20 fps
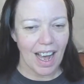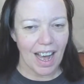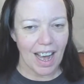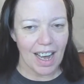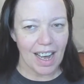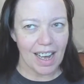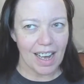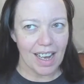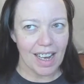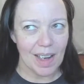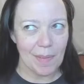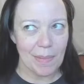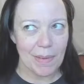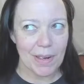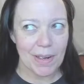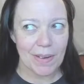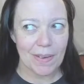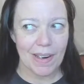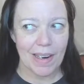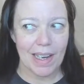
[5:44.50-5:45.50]
up and
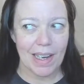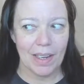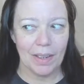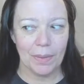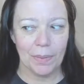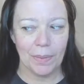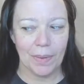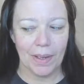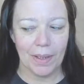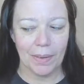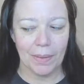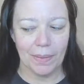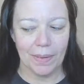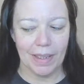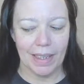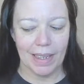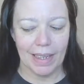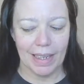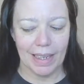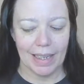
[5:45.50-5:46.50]
around one
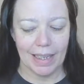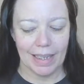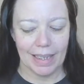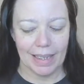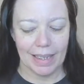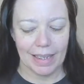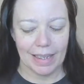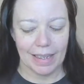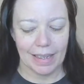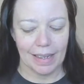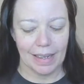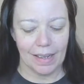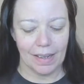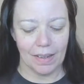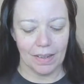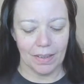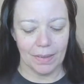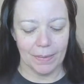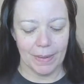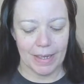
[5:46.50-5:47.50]
way,
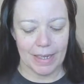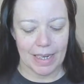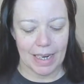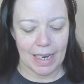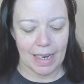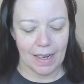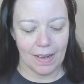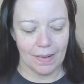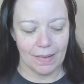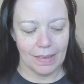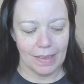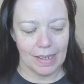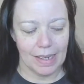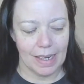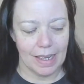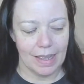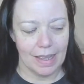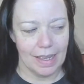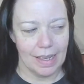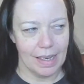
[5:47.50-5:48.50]
all the way down,
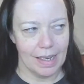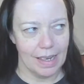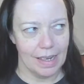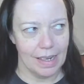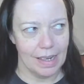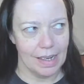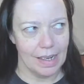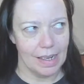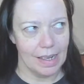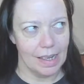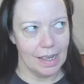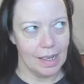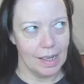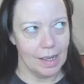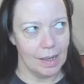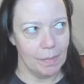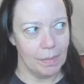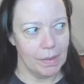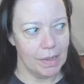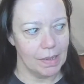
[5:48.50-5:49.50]
and then
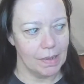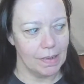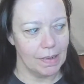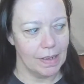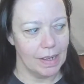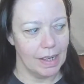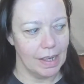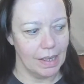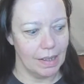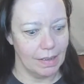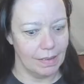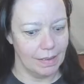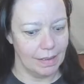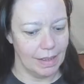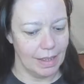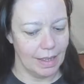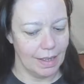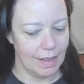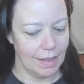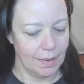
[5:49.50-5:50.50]
up and around
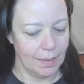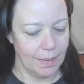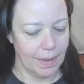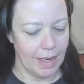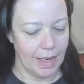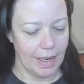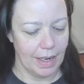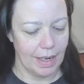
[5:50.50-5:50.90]
the other way.